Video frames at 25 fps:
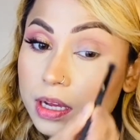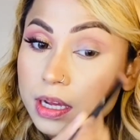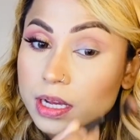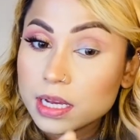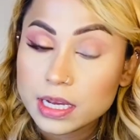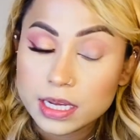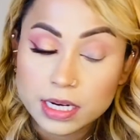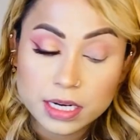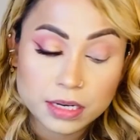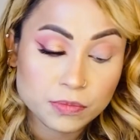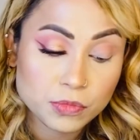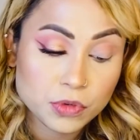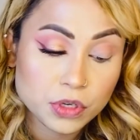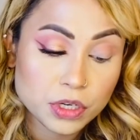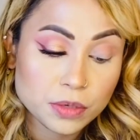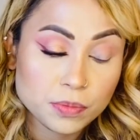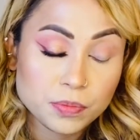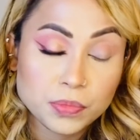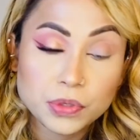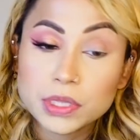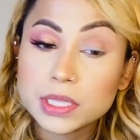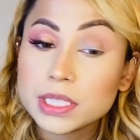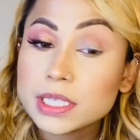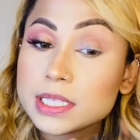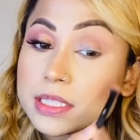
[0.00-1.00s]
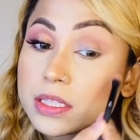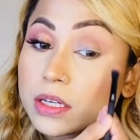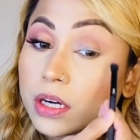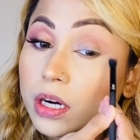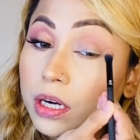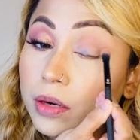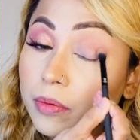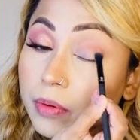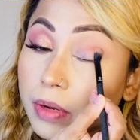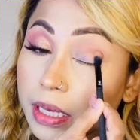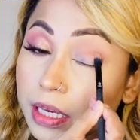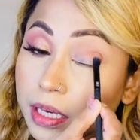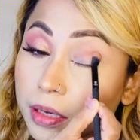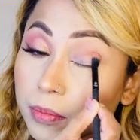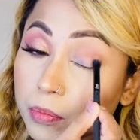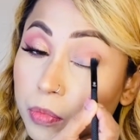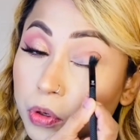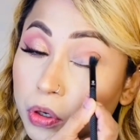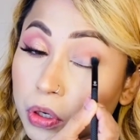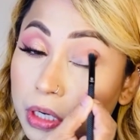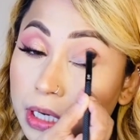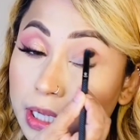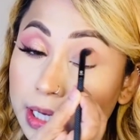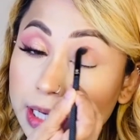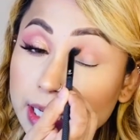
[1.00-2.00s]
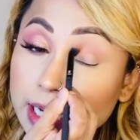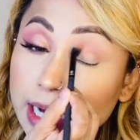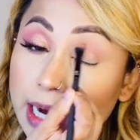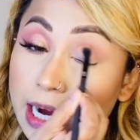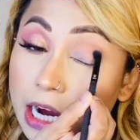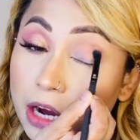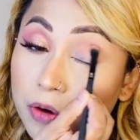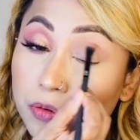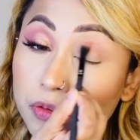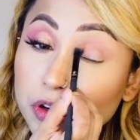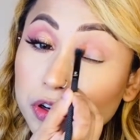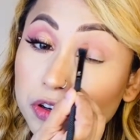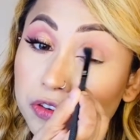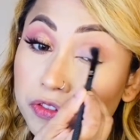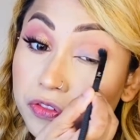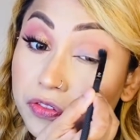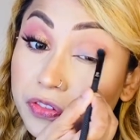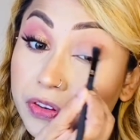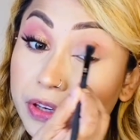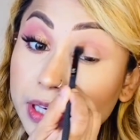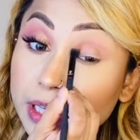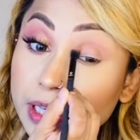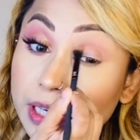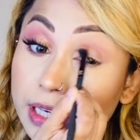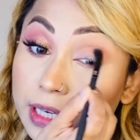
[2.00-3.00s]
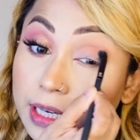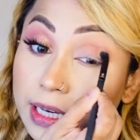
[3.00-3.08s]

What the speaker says: And I'm gonna put this on like a more like an outer V,